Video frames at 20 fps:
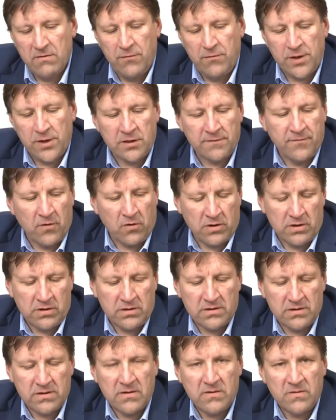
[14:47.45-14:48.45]
First of
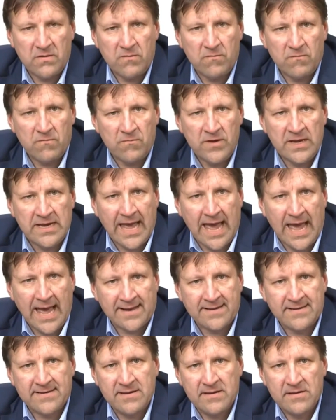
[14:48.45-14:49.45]
all, we
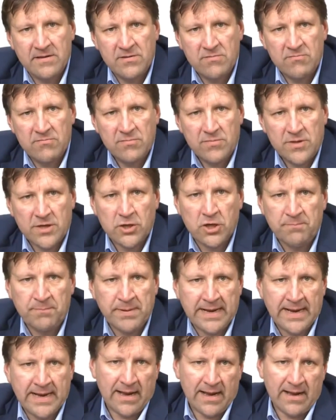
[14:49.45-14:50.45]
get the
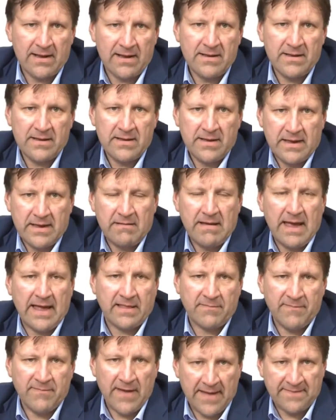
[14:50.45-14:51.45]
typical
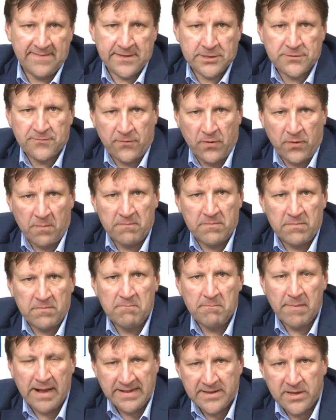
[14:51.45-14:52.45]
advantage from
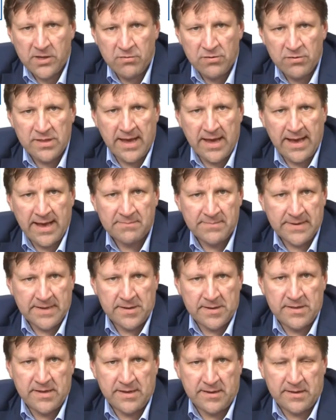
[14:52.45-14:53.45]
multi-user
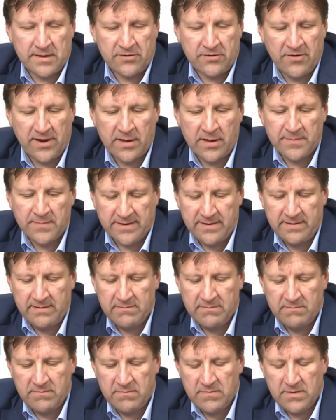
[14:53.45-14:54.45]
elements at the
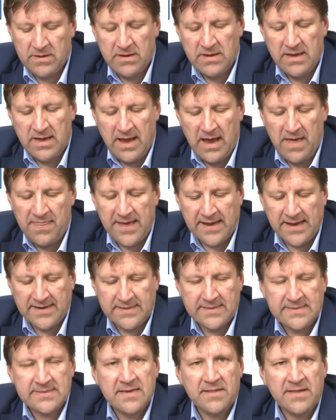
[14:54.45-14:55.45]
transmitter, and
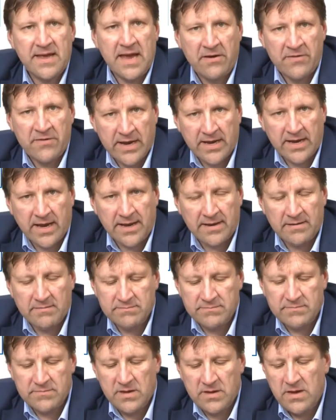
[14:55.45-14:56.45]
that is the array gain.
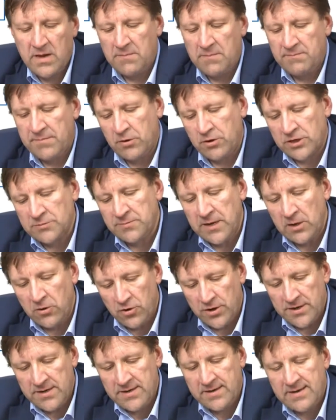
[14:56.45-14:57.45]
Because we
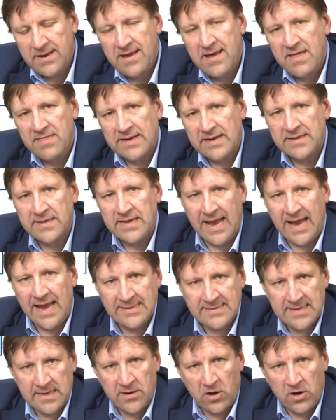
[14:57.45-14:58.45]
learned that the
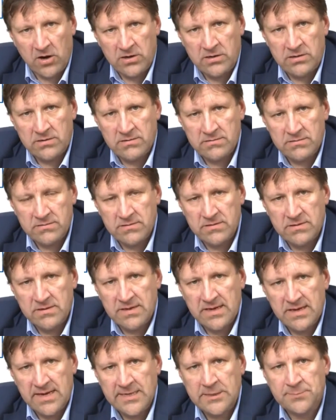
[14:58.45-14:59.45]
SNR
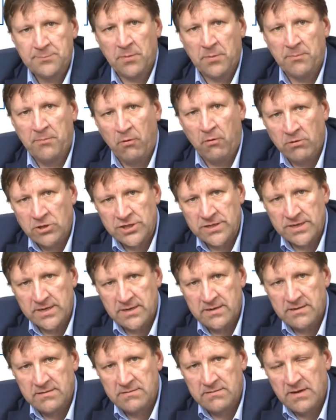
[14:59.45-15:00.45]
is
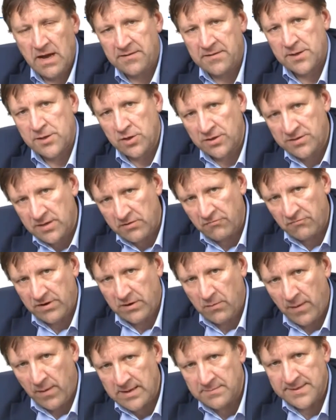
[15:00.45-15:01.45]
proportional, under certain
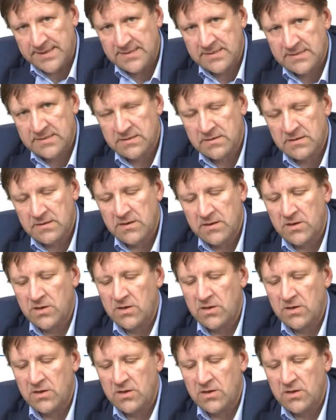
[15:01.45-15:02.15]
requirements,